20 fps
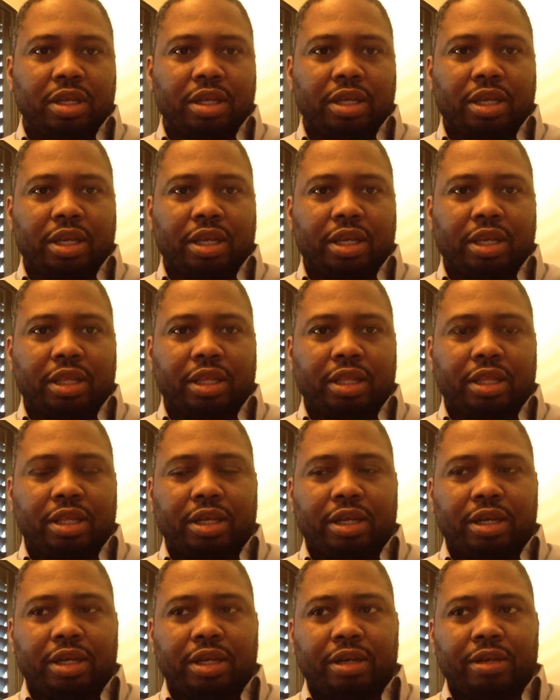And
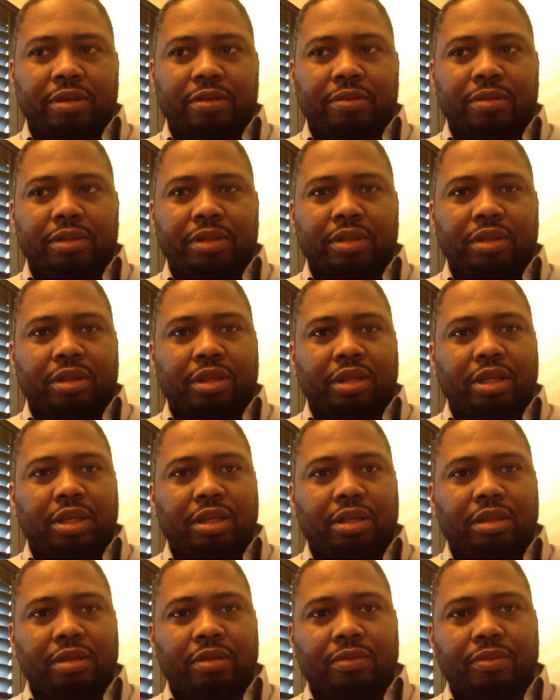
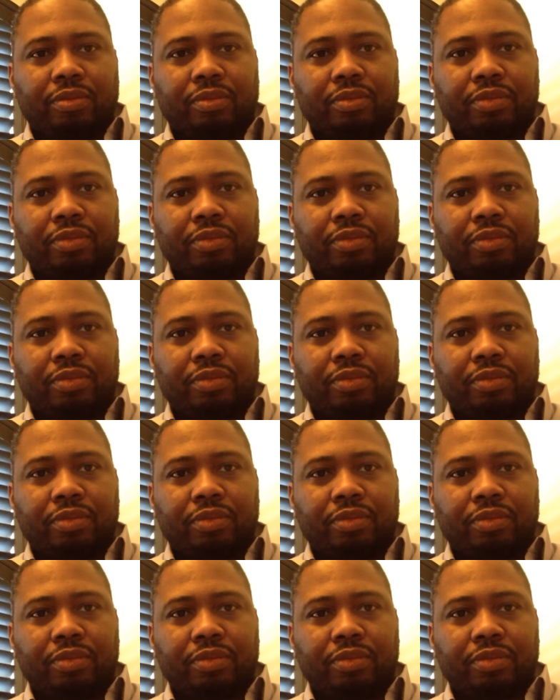then